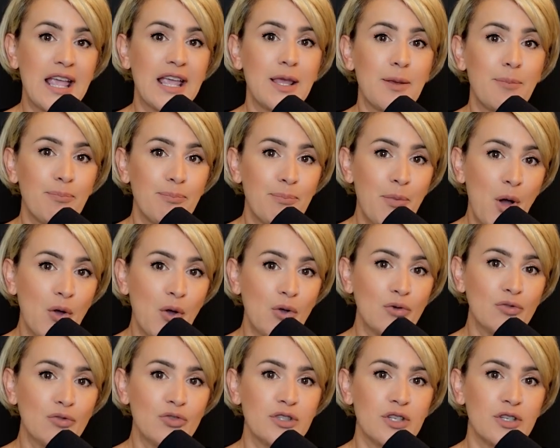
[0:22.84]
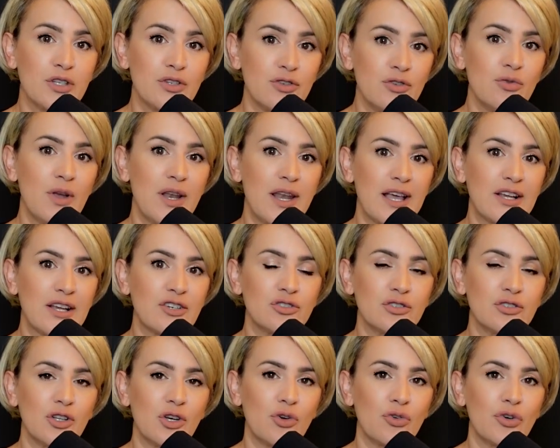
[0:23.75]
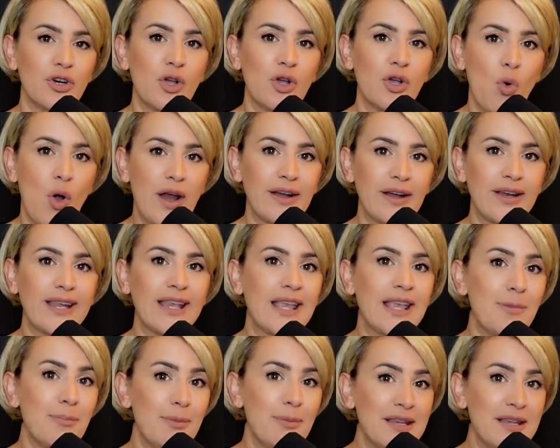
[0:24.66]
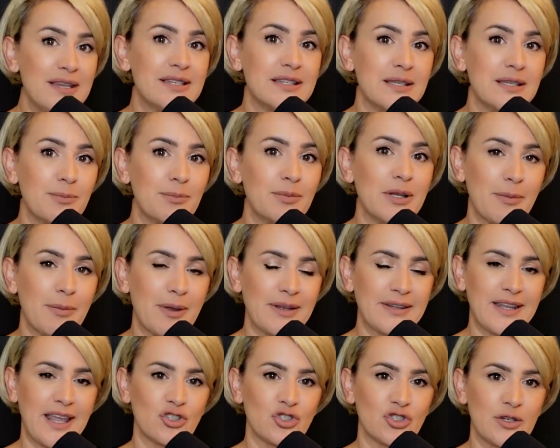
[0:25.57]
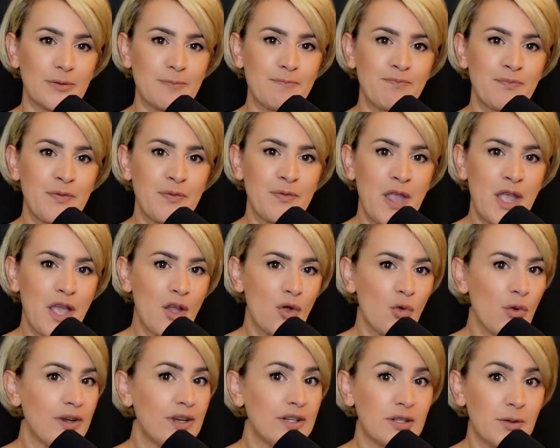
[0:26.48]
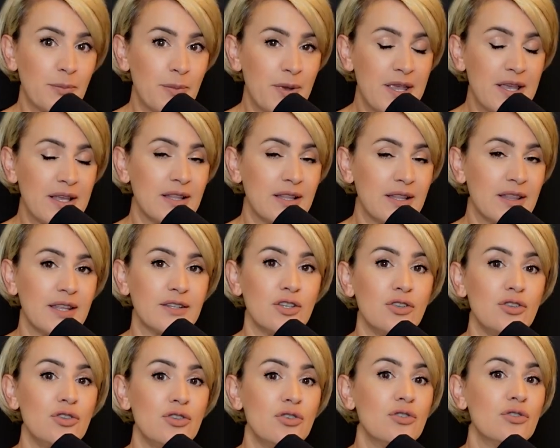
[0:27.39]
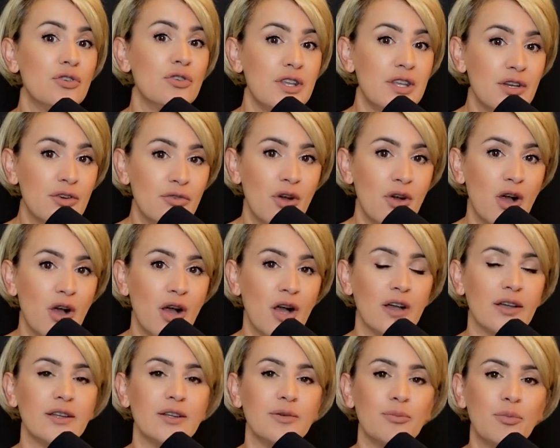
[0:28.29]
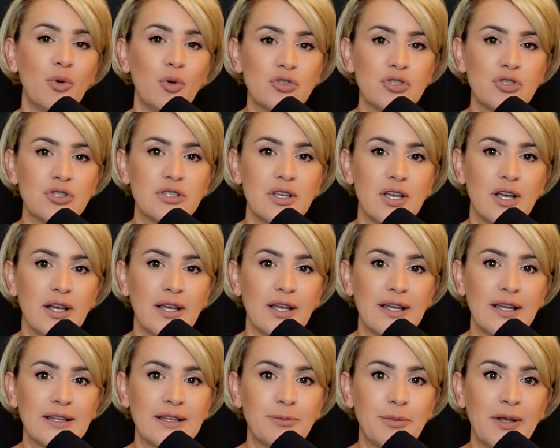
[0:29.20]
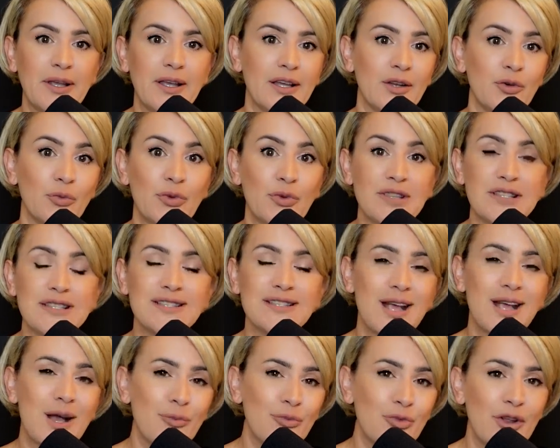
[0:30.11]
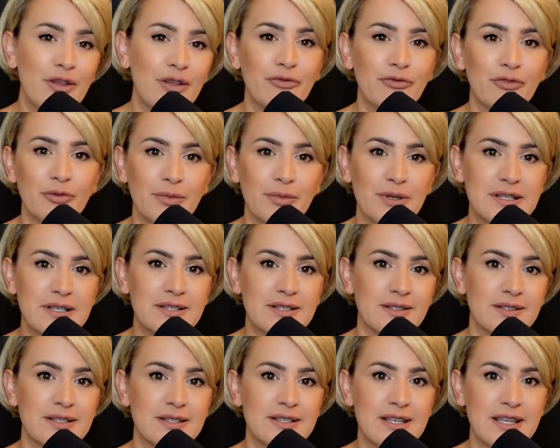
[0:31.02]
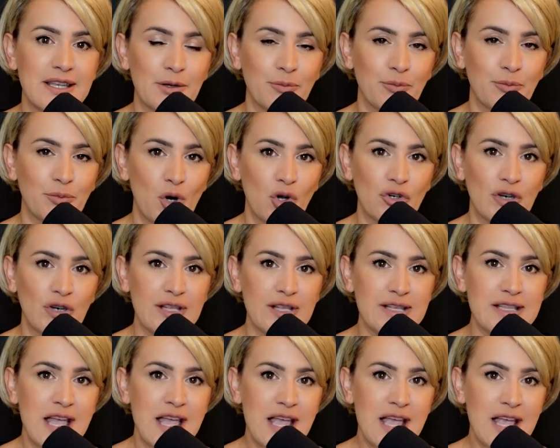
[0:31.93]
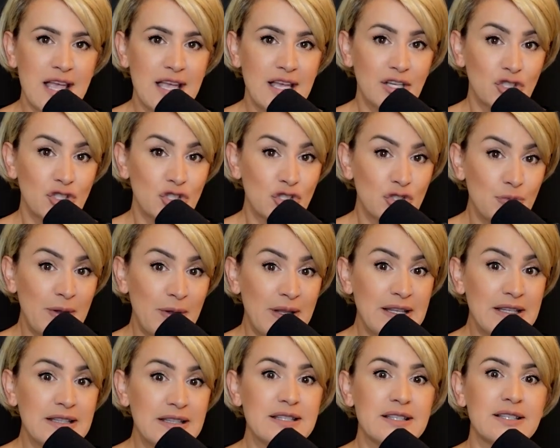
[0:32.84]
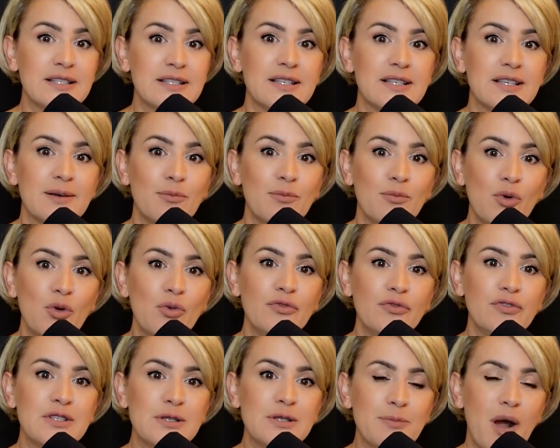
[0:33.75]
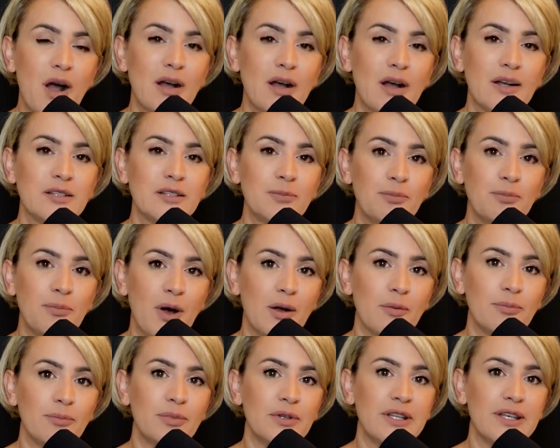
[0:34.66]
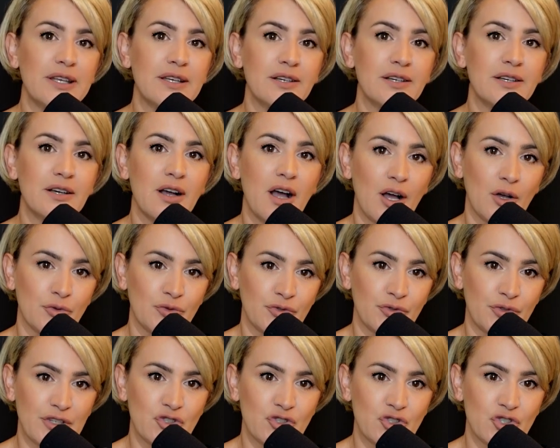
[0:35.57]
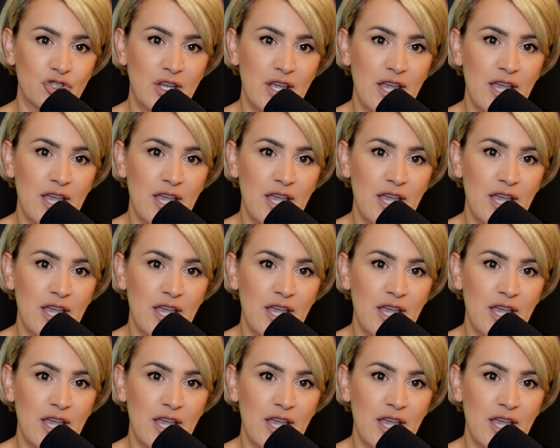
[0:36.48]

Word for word: imposed a new election law requiring immediate implementation. When it appeared that a new era in Bosnia had begun with some reformists seeing progress, Schmidt's uh, impact public outreach.